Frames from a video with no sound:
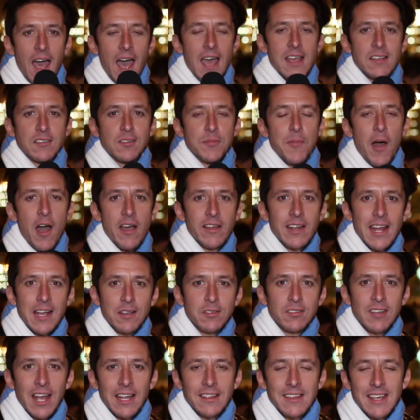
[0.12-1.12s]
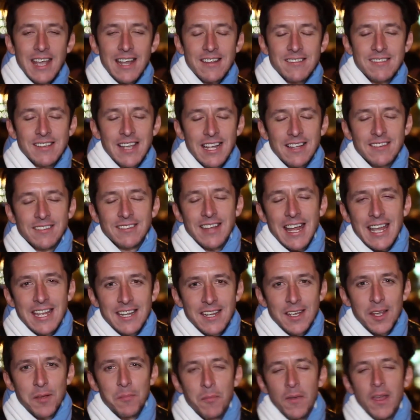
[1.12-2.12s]
Hi, it's Martin outside the Etihad
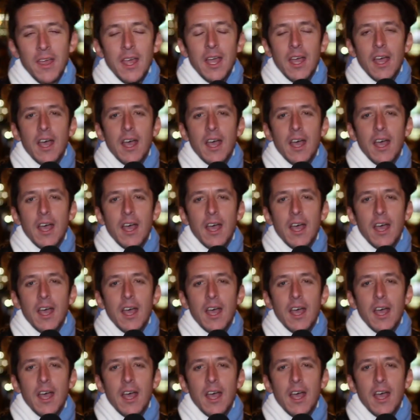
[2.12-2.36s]
Stadium.